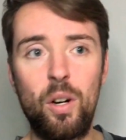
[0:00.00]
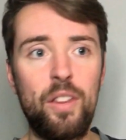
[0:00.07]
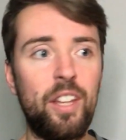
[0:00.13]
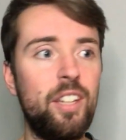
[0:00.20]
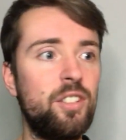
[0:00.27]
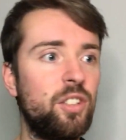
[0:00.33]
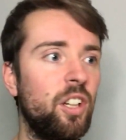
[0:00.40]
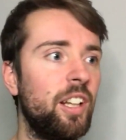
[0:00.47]
I think
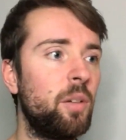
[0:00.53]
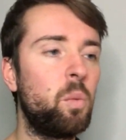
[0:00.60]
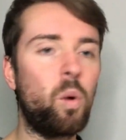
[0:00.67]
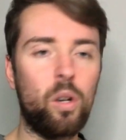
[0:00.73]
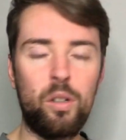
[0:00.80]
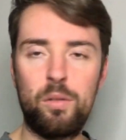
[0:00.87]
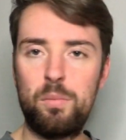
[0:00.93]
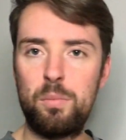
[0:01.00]
he's got like
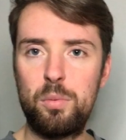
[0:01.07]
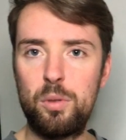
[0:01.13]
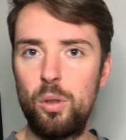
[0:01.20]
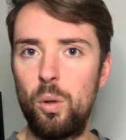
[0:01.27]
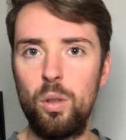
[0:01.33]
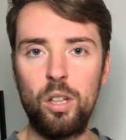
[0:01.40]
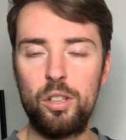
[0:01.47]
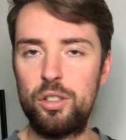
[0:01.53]
one
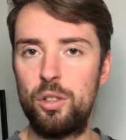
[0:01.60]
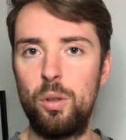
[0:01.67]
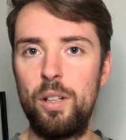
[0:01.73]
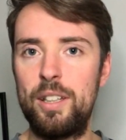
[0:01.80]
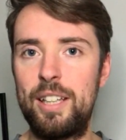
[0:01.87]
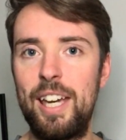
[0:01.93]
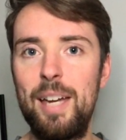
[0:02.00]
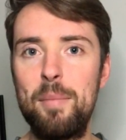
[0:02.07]
goal or so a
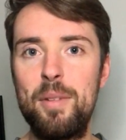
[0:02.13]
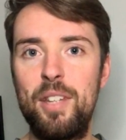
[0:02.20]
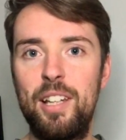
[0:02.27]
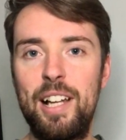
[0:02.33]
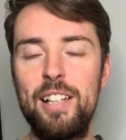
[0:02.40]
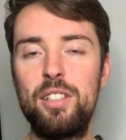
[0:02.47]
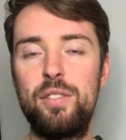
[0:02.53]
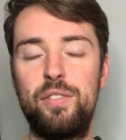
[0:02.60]
game in the
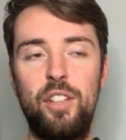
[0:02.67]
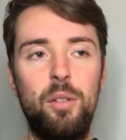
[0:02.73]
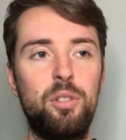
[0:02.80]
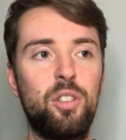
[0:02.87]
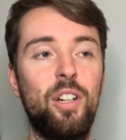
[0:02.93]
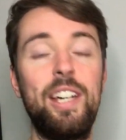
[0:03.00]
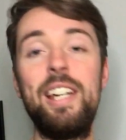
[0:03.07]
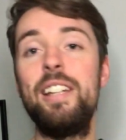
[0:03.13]
last few.
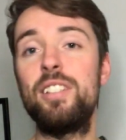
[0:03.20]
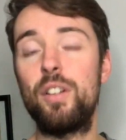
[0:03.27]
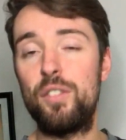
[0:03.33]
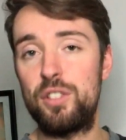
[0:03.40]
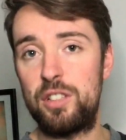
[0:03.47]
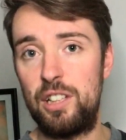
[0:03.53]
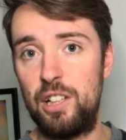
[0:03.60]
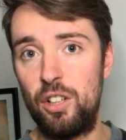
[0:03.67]
So he's
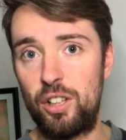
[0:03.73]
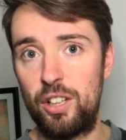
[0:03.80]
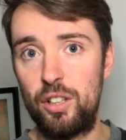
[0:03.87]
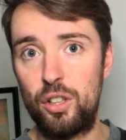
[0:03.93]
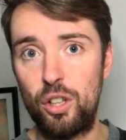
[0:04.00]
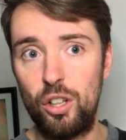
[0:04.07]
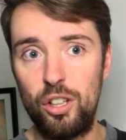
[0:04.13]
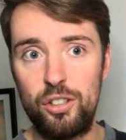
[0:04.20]
obviously looking
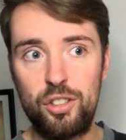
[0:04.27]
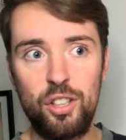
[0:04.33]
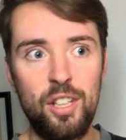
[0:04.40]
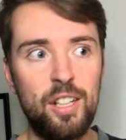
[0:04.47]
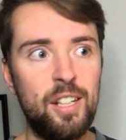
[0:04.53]
good.